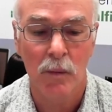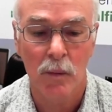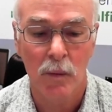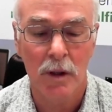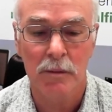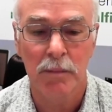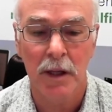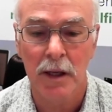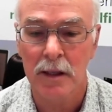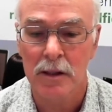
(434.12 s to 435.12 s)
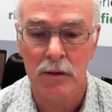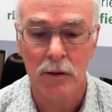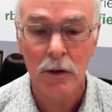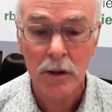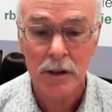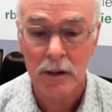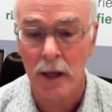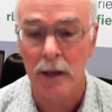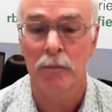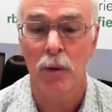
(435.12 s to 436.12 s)
what plants looks
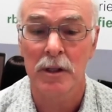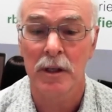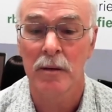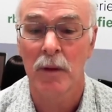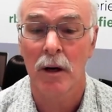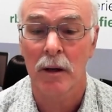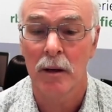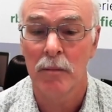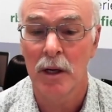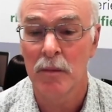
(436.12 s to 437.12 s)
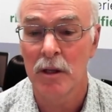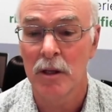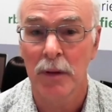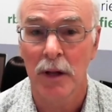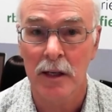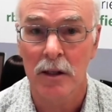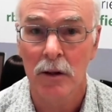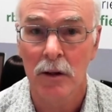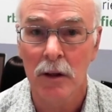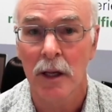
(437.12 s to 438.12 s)
like poison hemlock and maybe the plants that
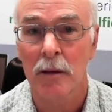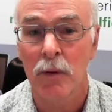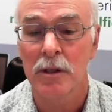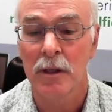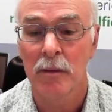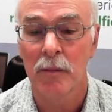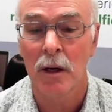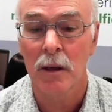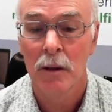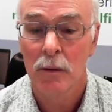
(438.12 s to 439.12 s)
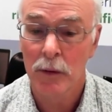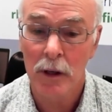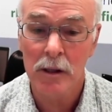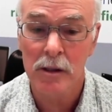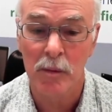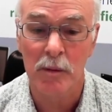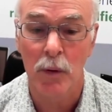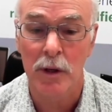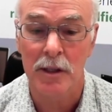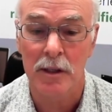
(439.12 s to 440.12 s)
look like poison hemlock would also be
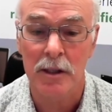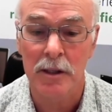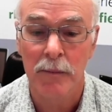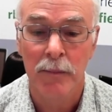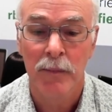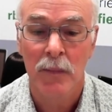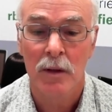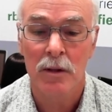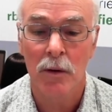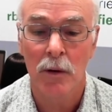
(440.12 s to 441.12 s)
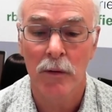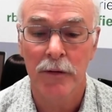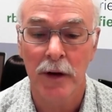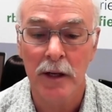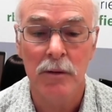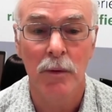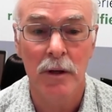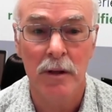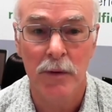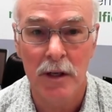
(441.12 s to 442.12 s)
poisonous. So that's one
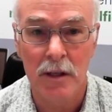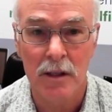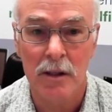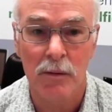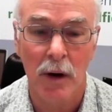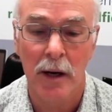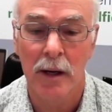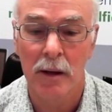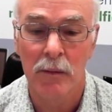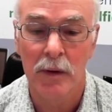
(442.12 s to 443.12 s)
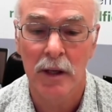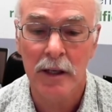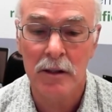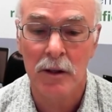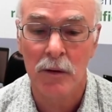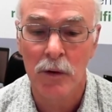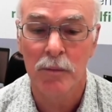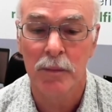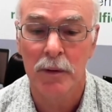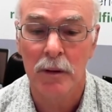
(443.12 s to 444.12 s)
of the reasons why we like to
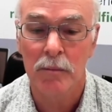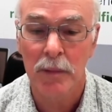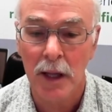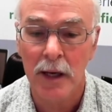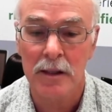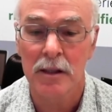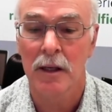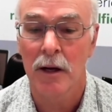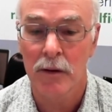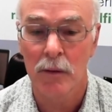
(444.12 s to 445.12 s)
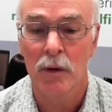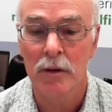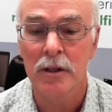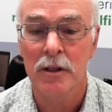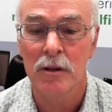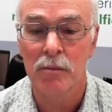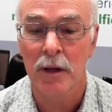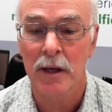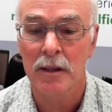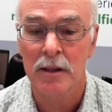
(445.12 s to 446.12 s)
group plants together. We'll just use
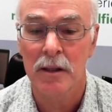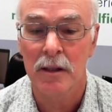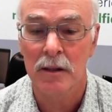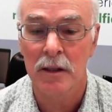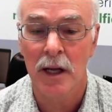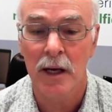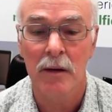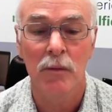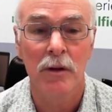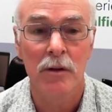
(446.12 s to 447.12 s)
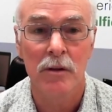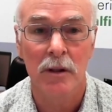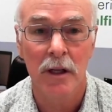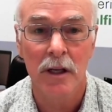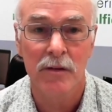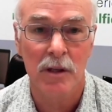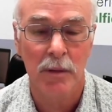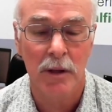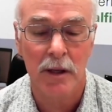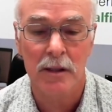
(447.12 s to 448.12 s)
plants today and we'll use leaves of
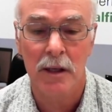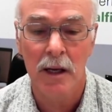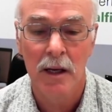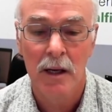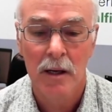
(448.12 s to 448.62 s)
plants today.